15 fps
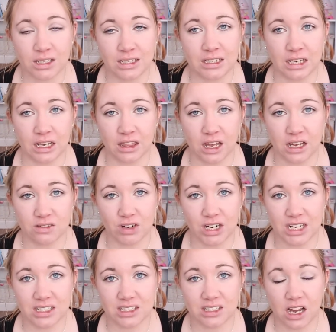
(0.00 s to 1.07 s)
yeah, that
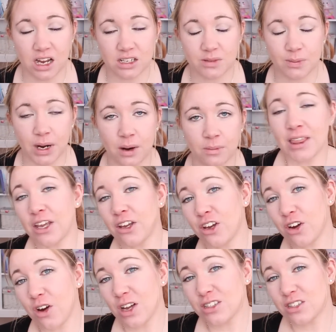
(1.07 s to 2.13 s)
really sucks. But thank
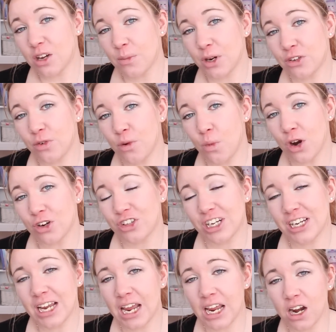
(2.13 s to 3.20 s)
you guys so much for
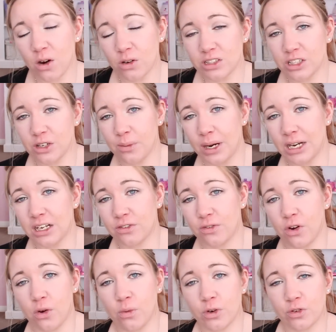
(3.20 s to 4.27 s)
watching, and I'll see you in my next
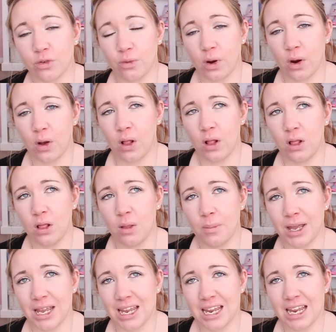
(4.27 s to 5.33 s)
vlog, which will
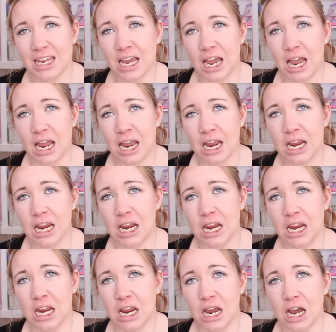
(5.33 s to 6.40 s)
be
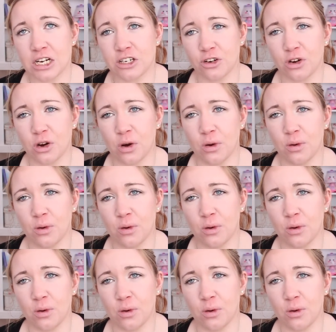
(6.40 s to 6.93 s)
either